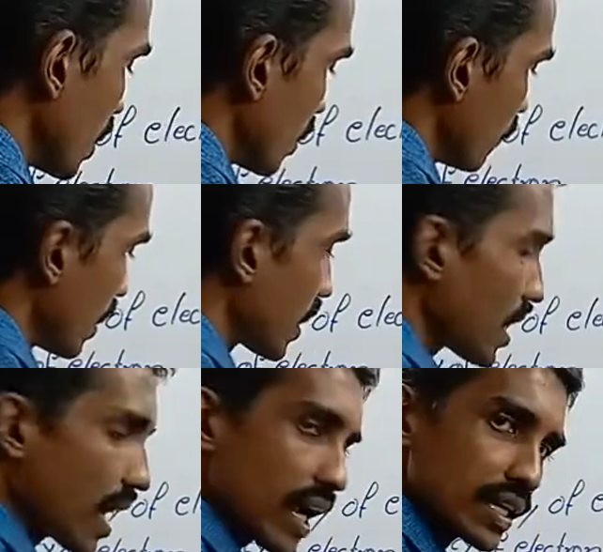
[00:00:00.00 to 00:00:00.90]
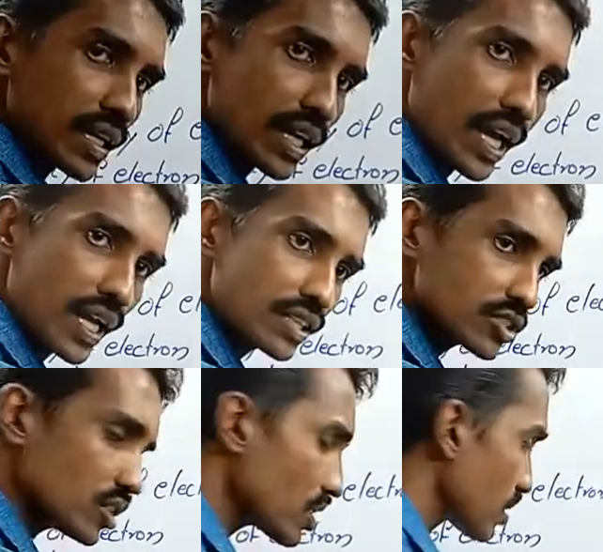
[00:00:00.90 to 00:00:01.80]
will attract
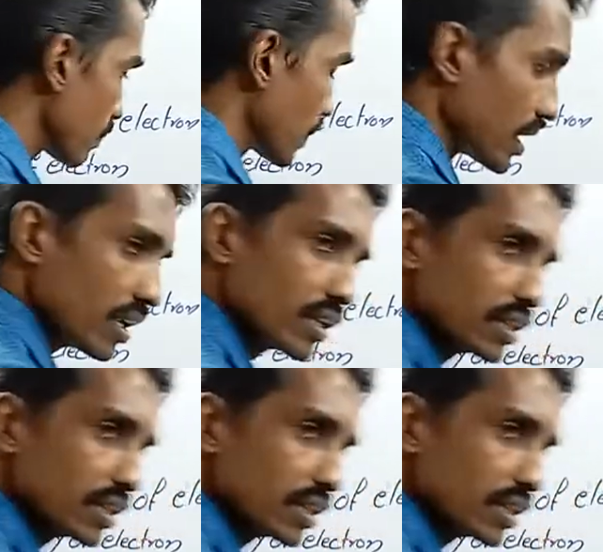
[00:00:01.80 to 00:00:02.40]
or repel.